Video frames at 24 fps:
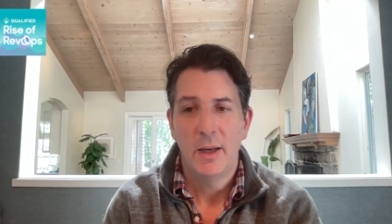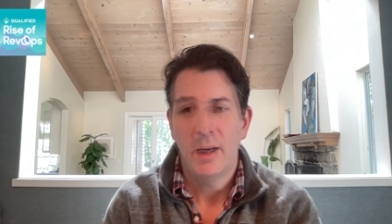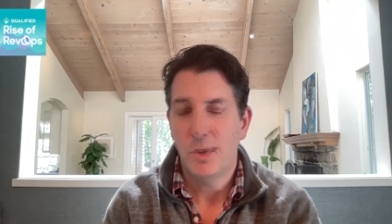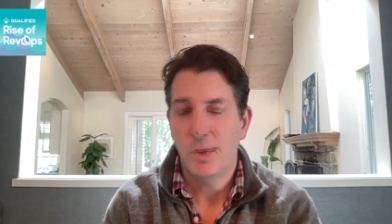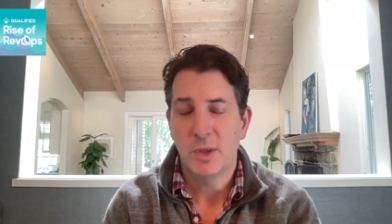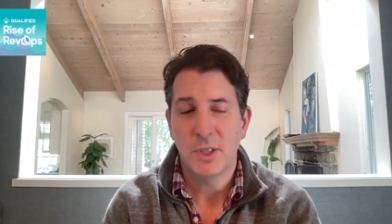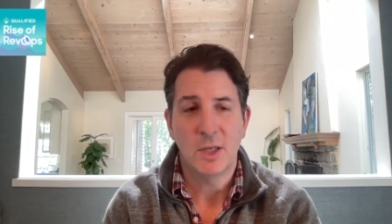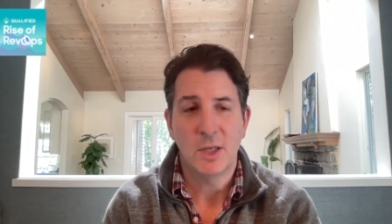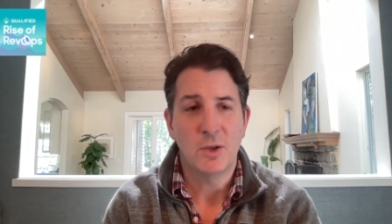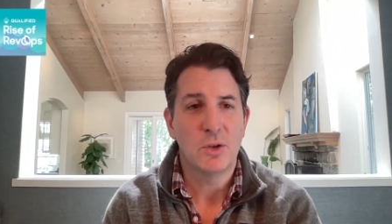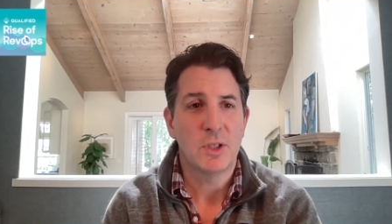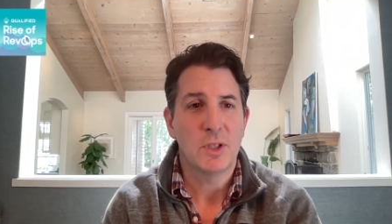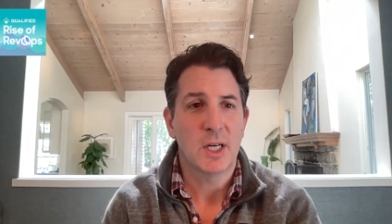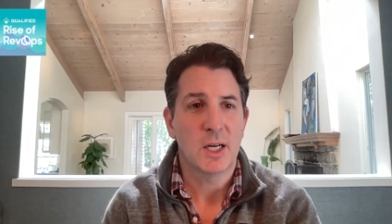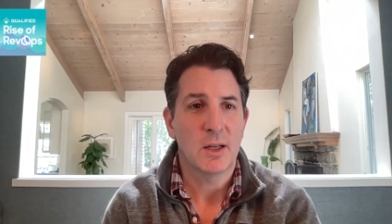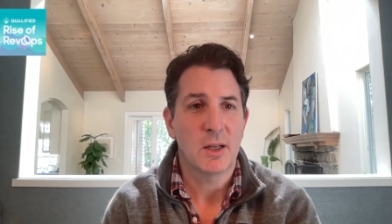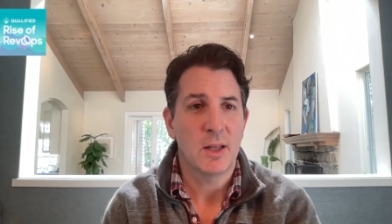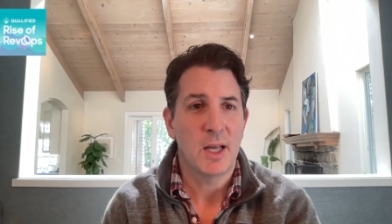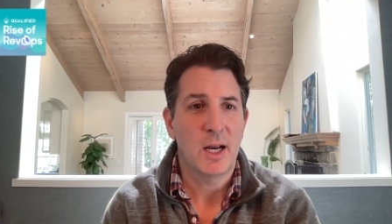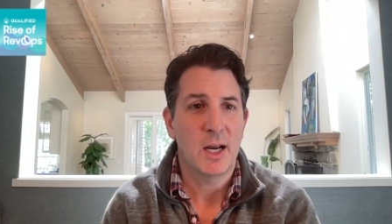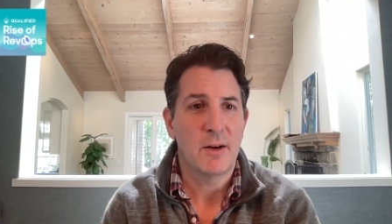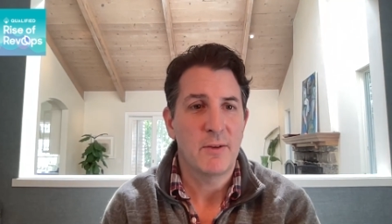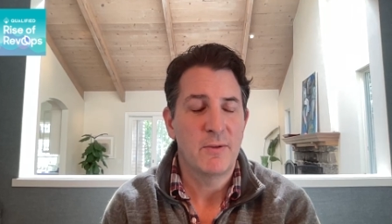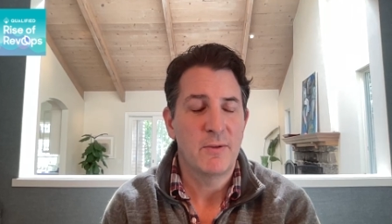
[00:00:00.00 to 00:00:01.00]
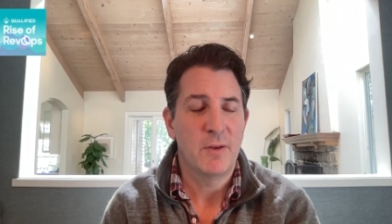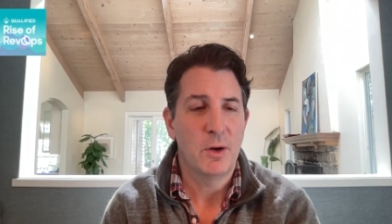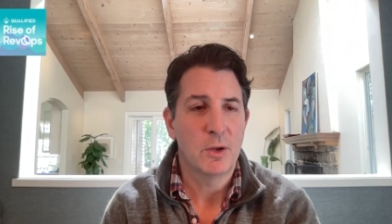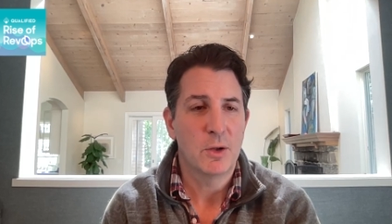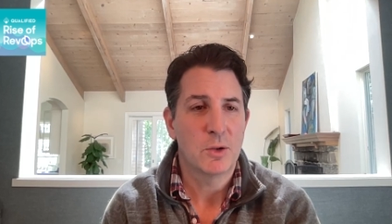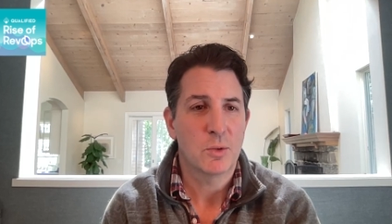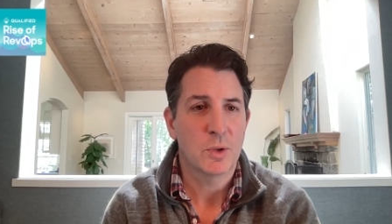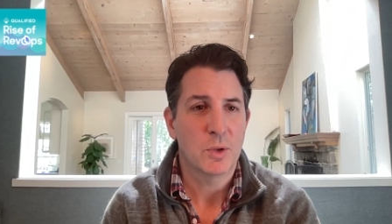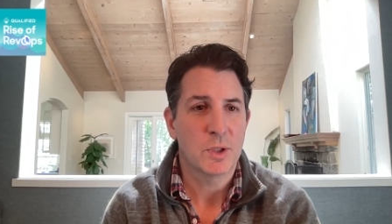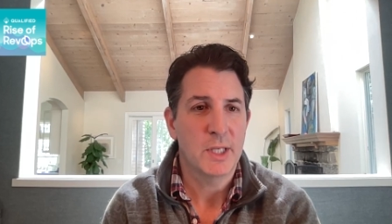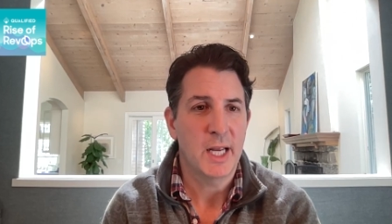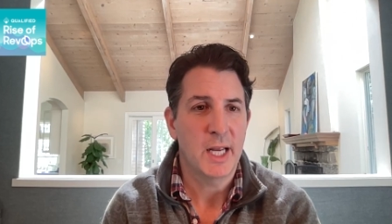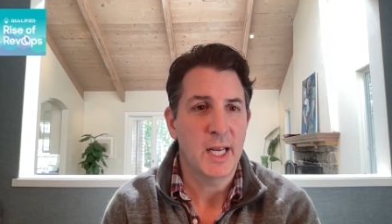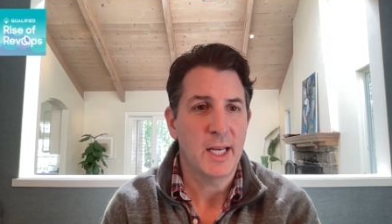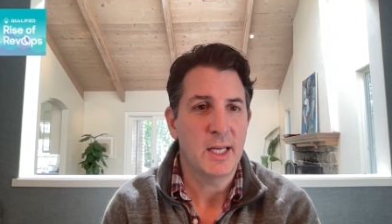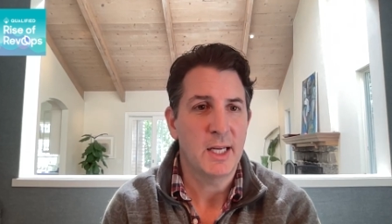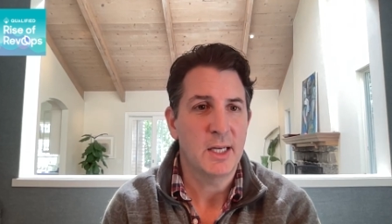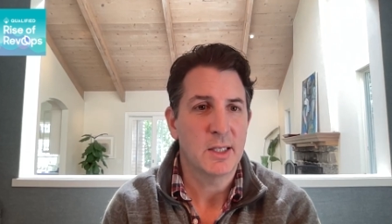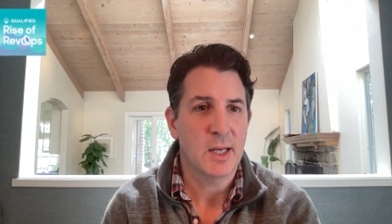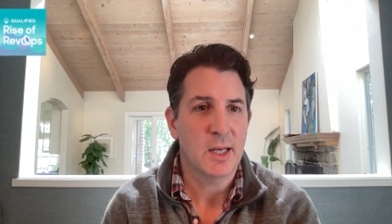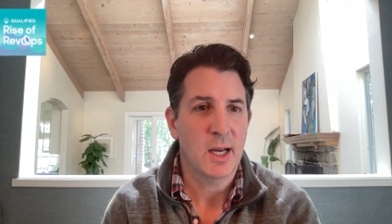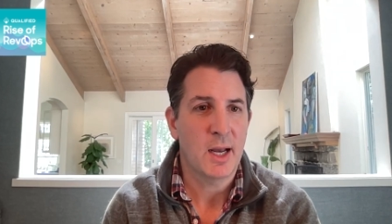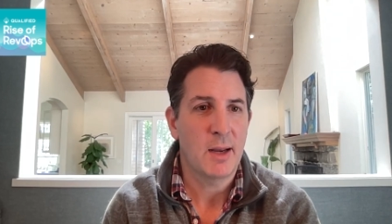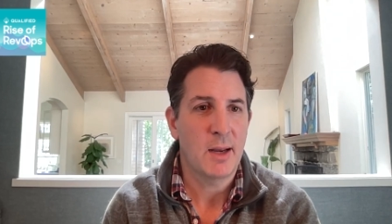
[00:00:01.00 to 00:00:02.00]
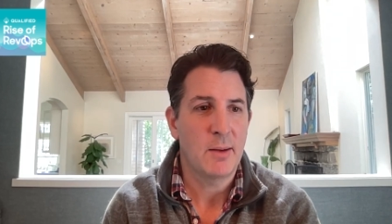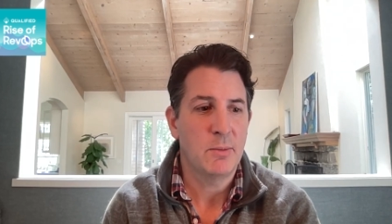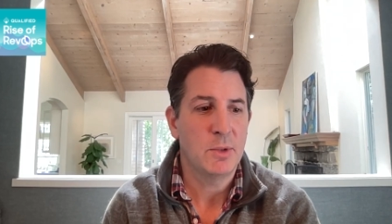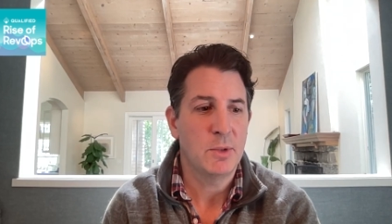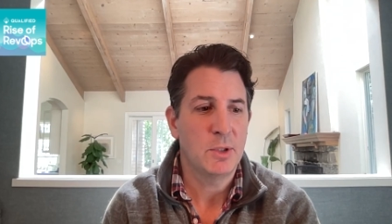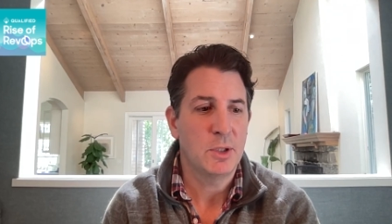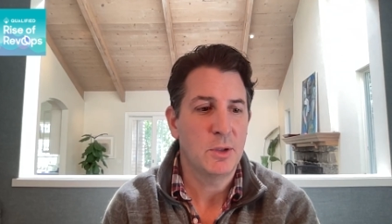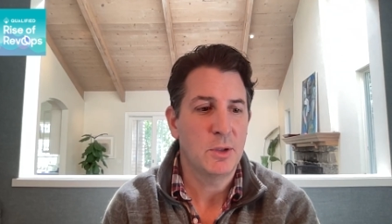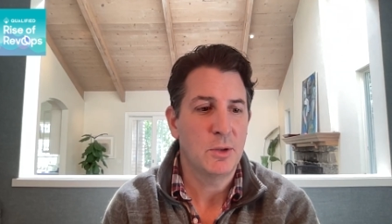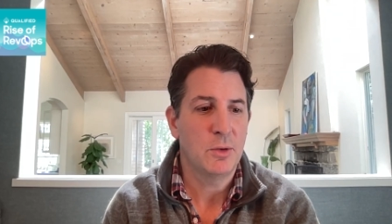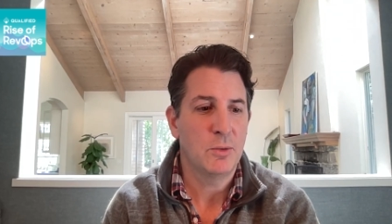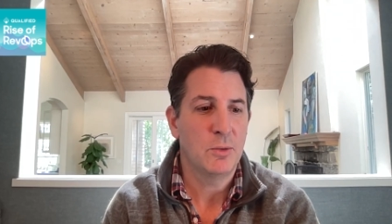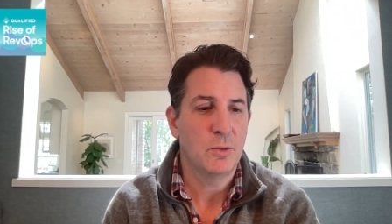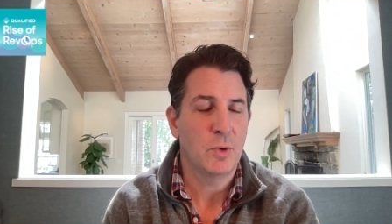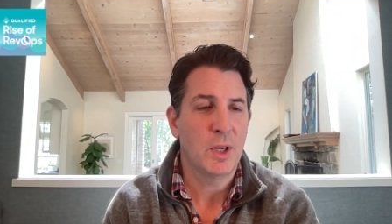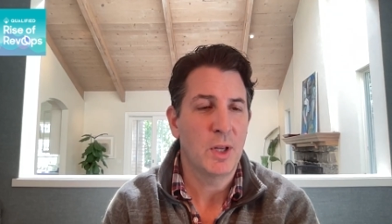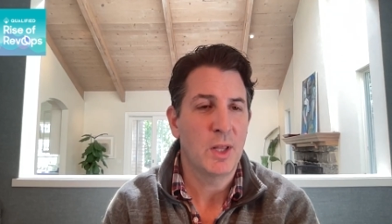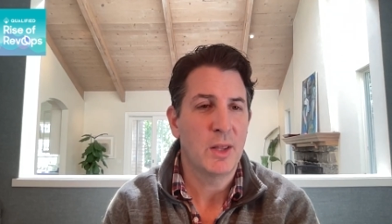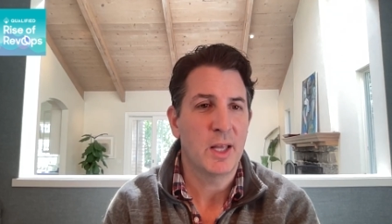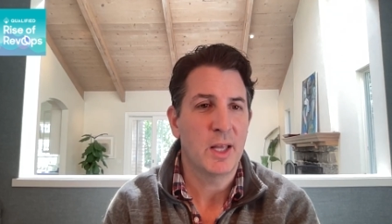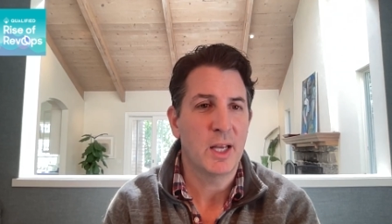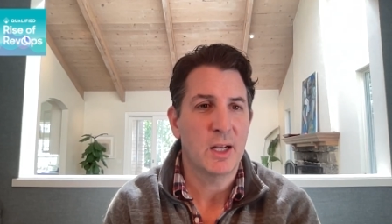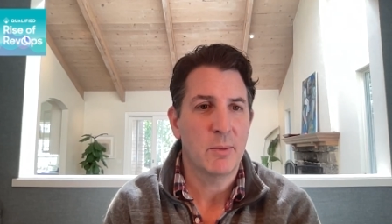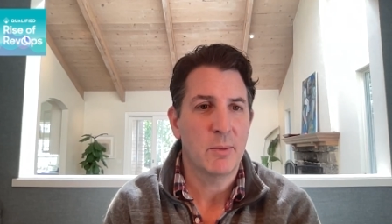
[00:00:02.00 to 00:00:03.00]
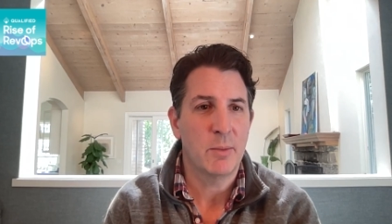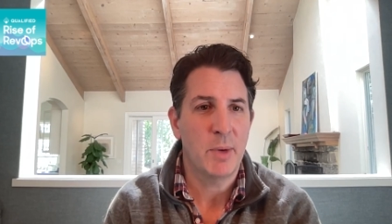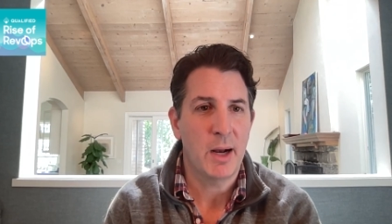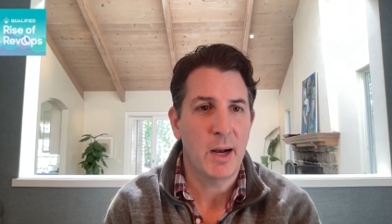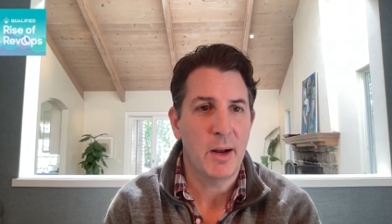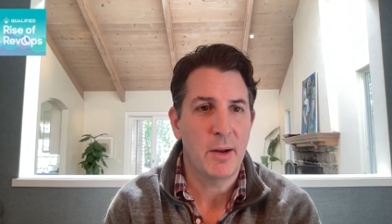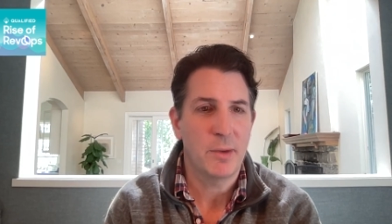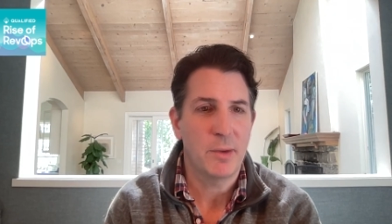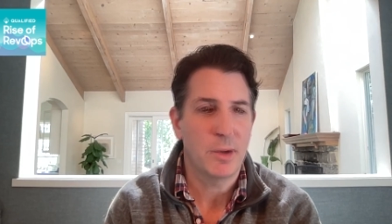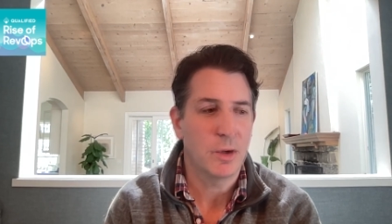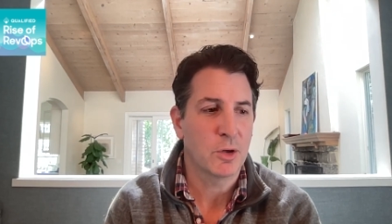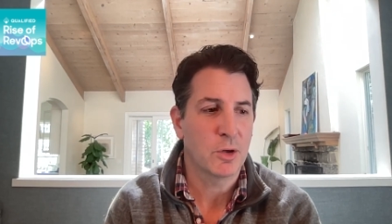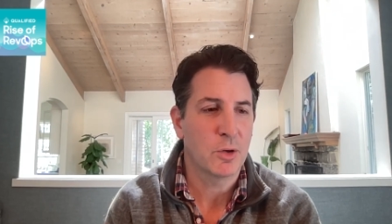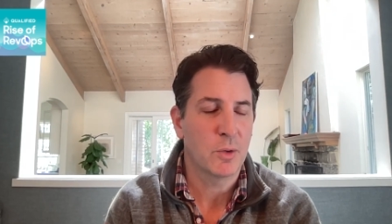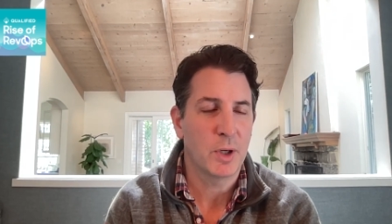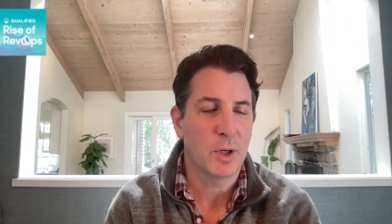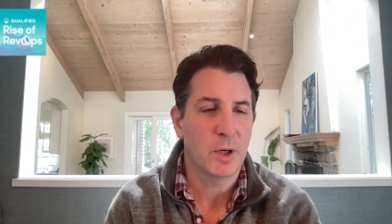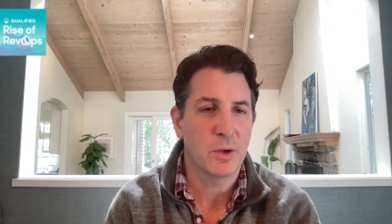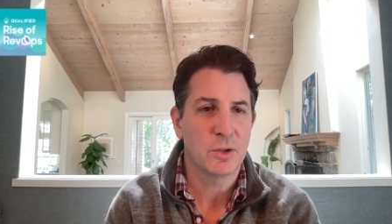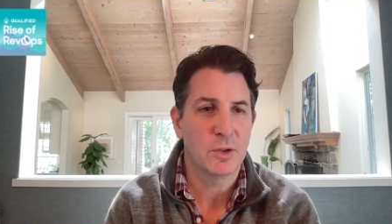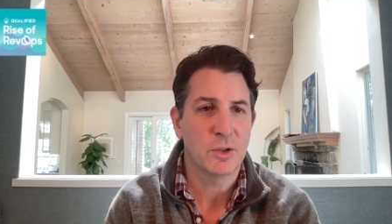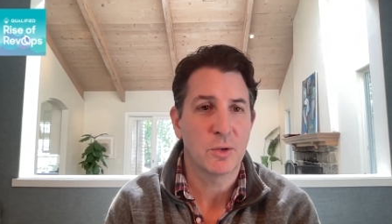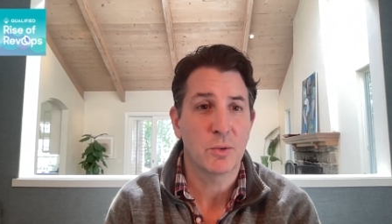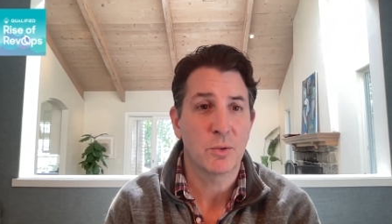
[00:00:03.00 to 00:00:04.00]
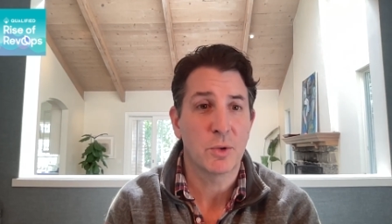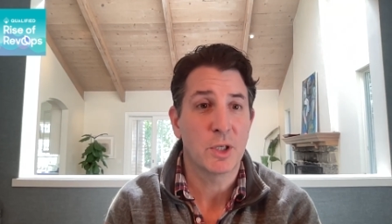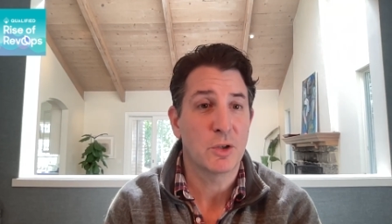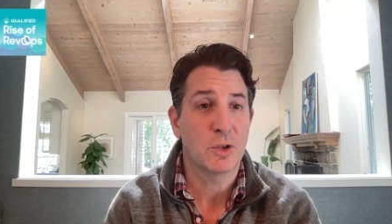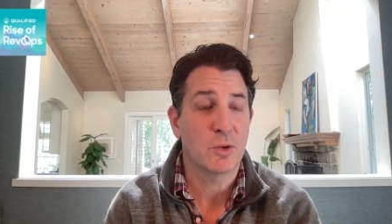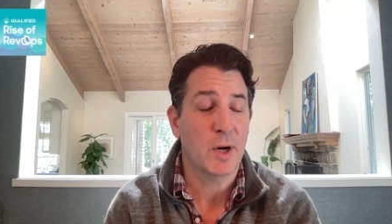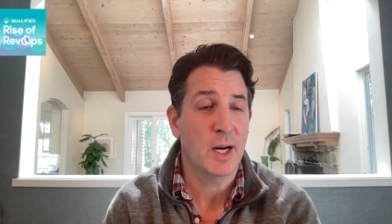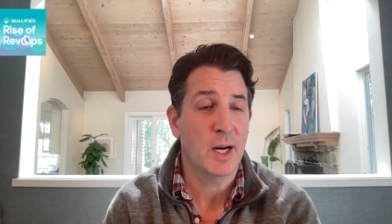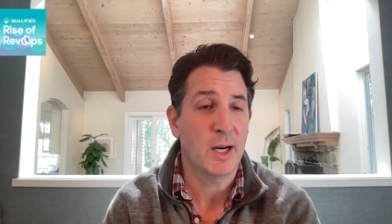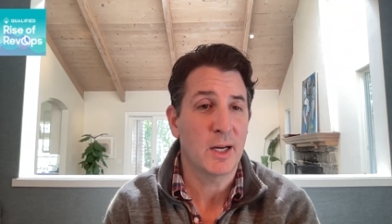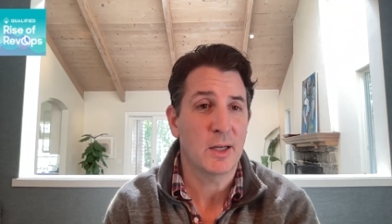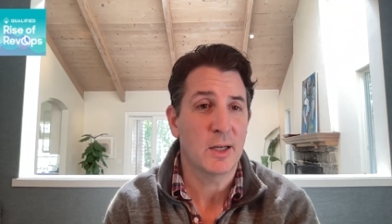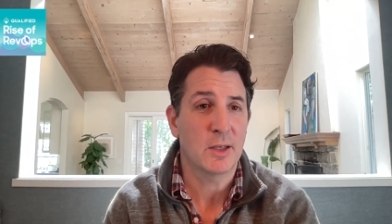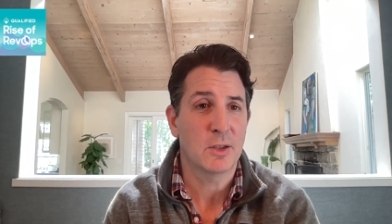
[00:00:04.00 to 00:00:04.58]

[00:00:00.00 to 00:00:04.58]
it was interesting. A lot of folks were taking time to rethink about their careers and retraining.